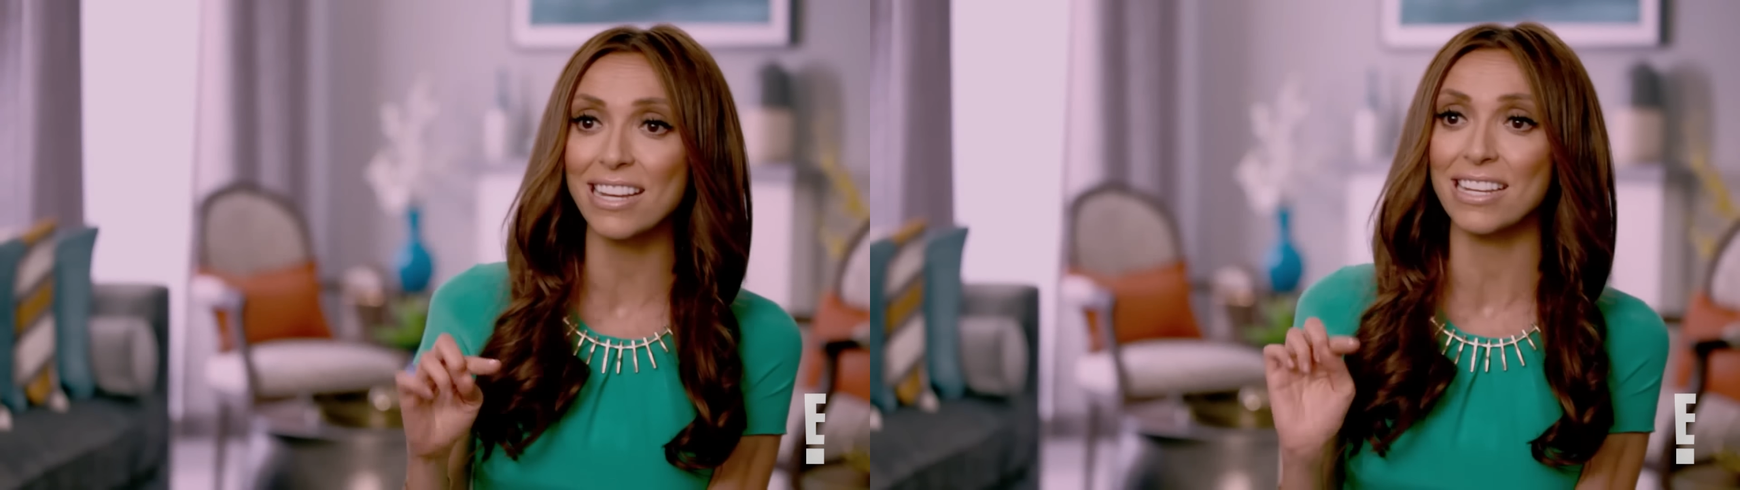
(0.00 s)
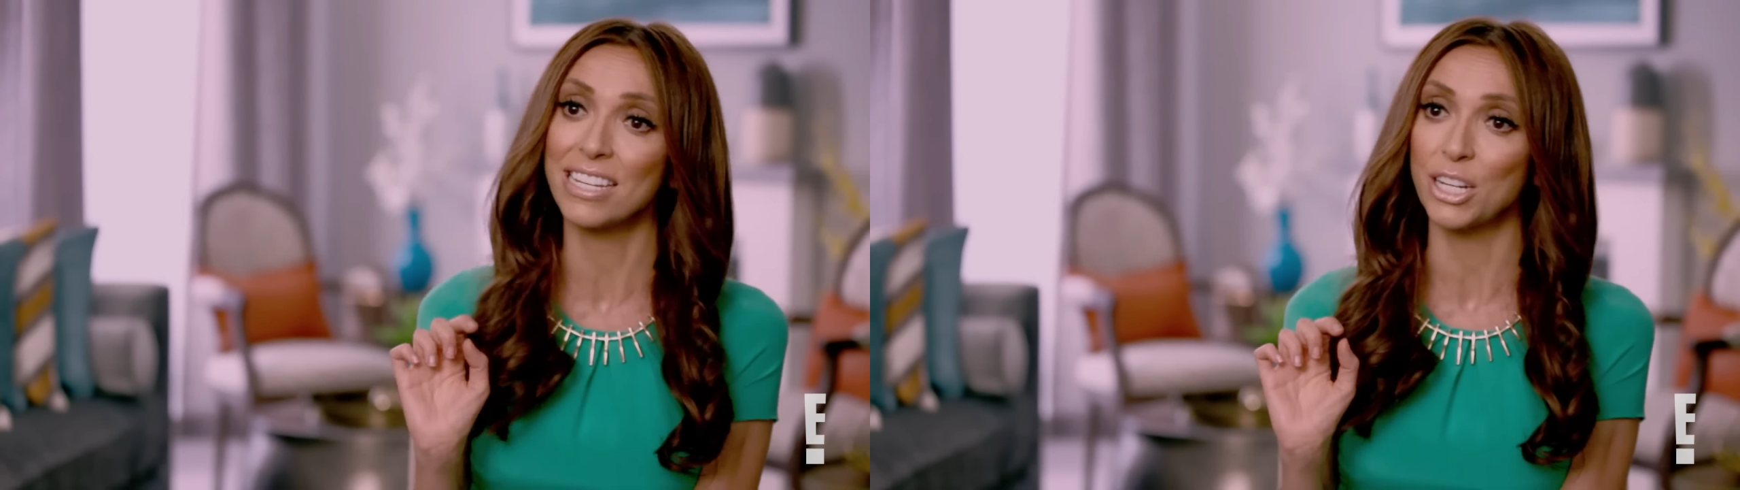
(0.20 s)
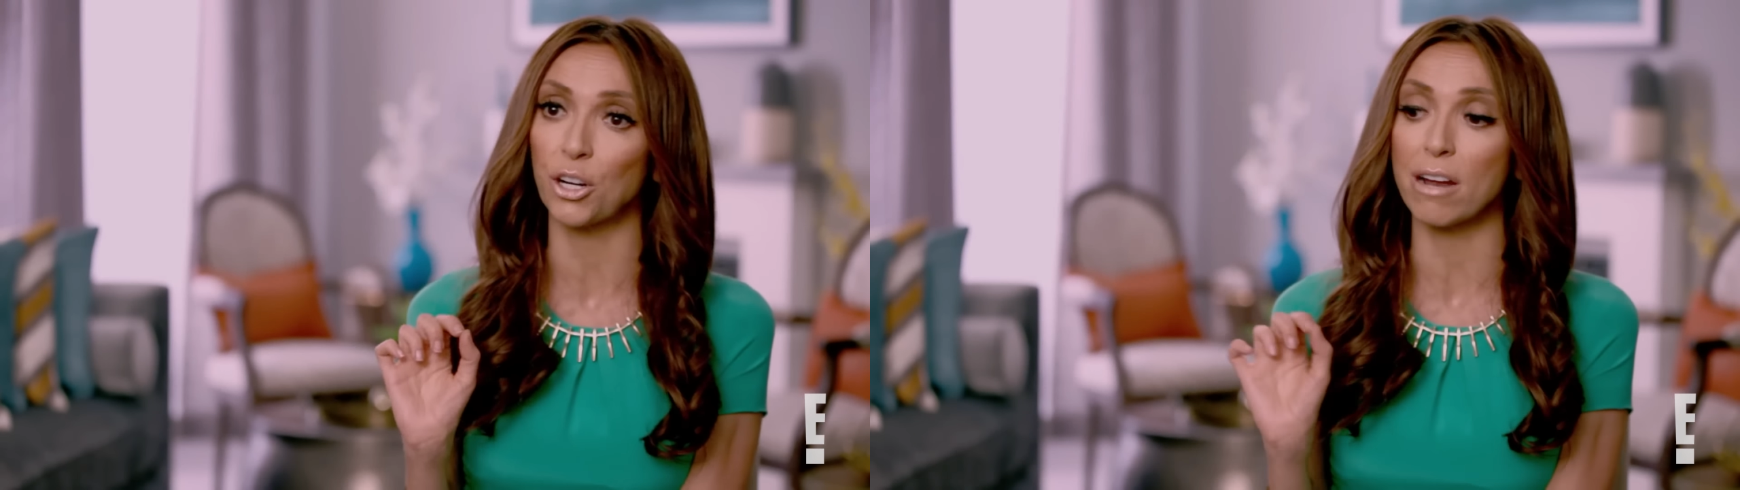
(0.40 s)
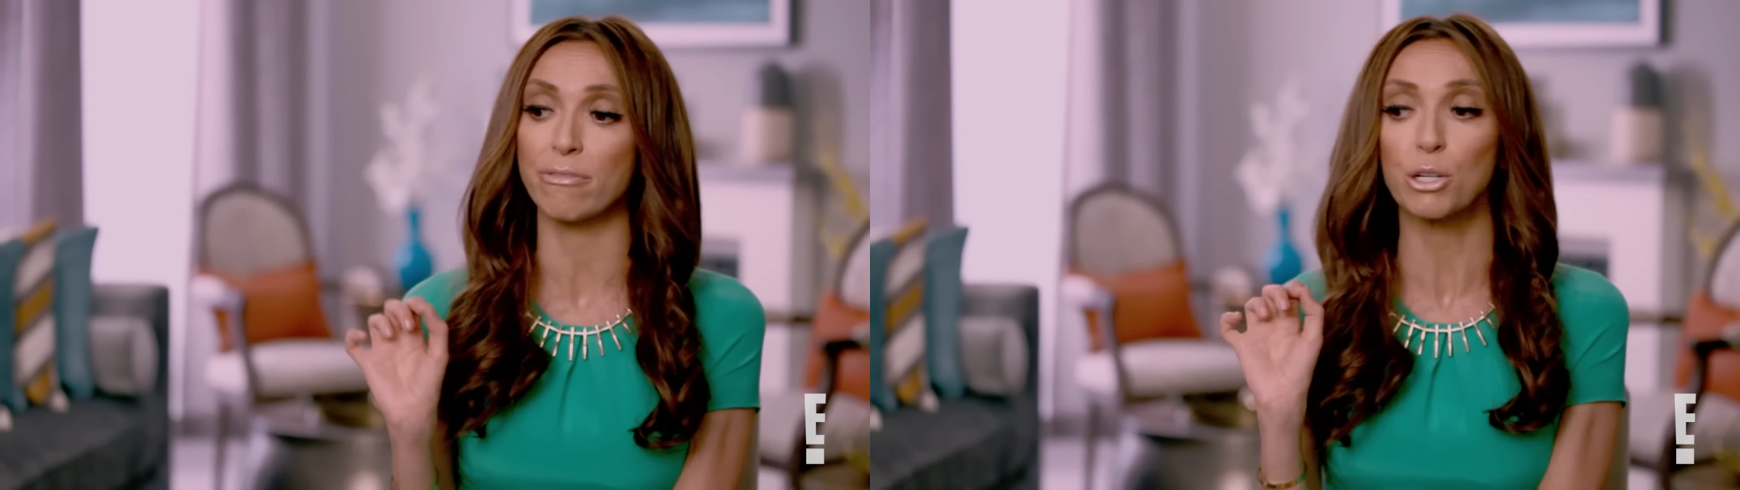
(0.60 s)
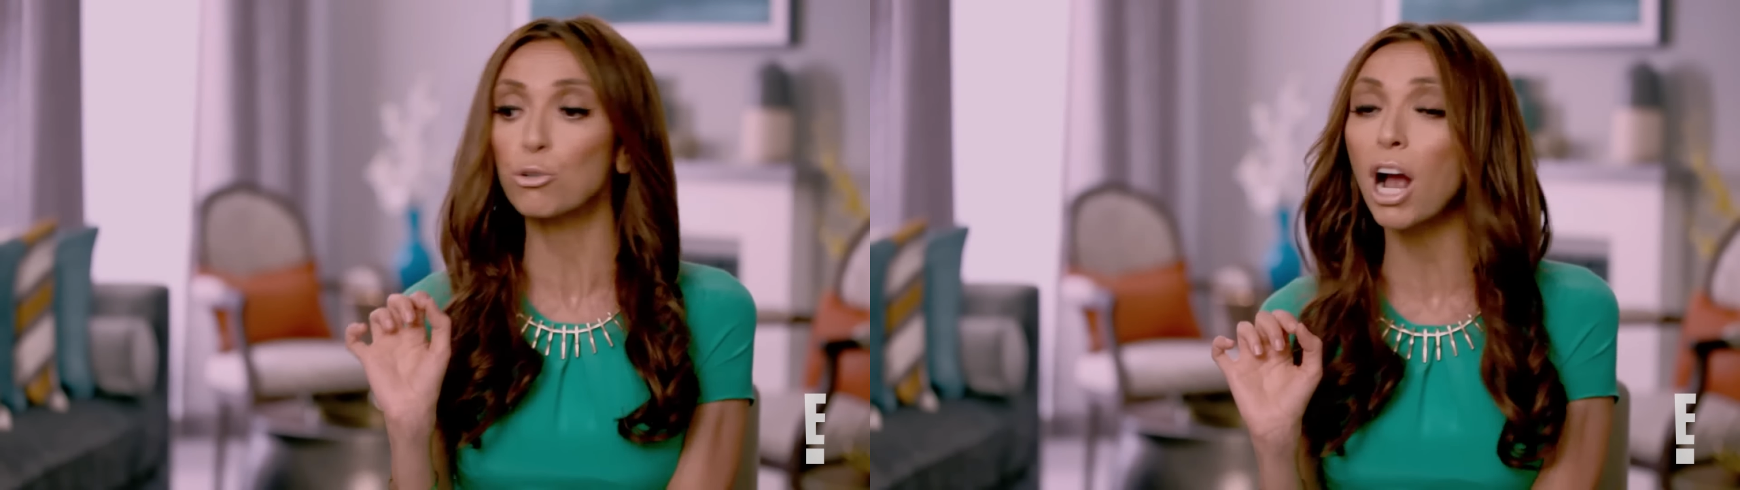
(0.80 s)
can hear
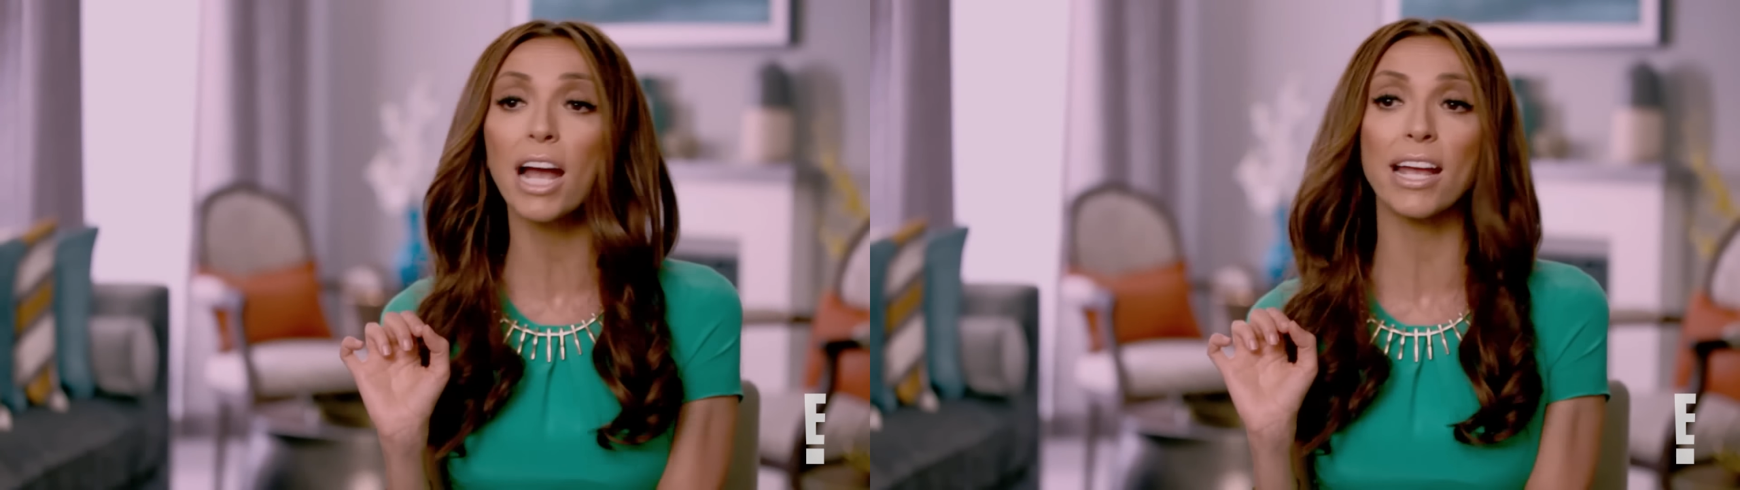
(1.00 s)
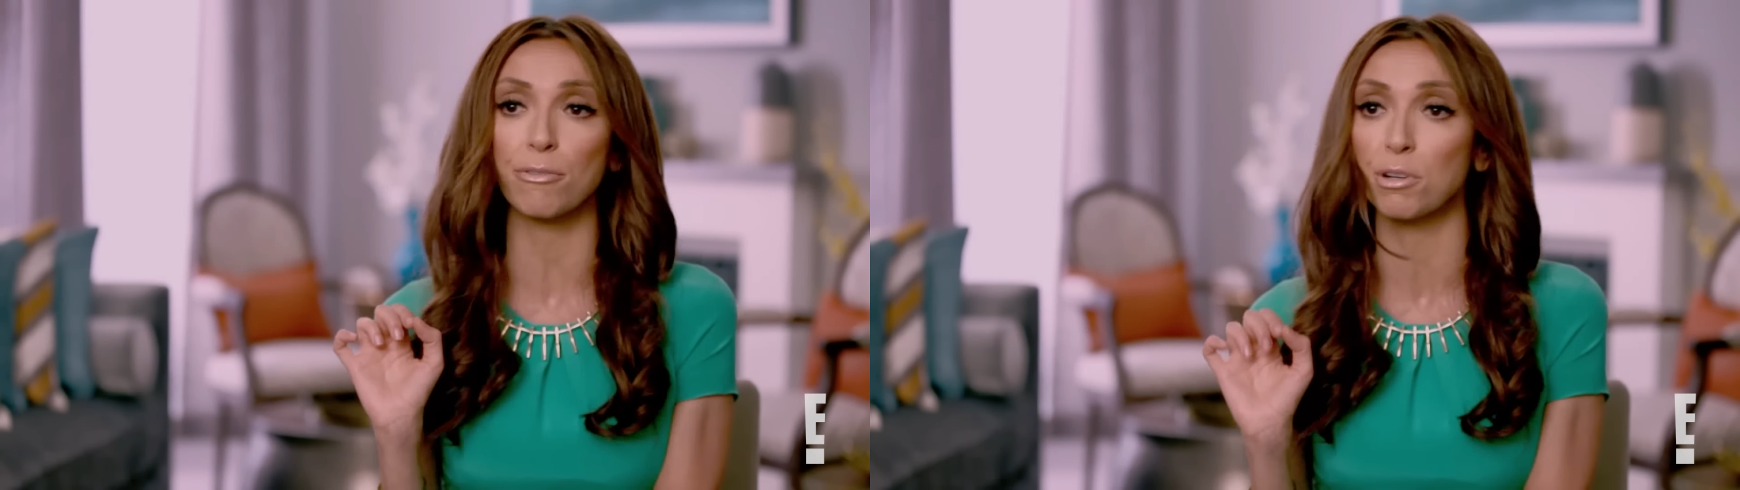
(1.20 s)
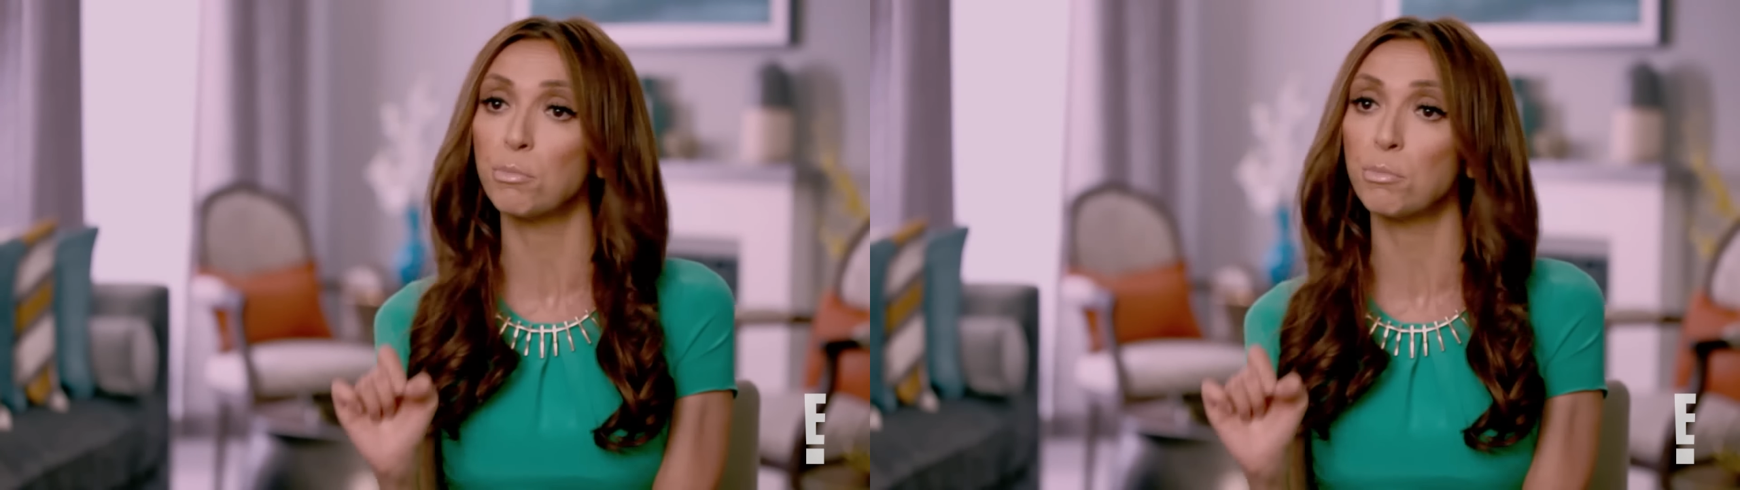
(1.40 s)
every cry, every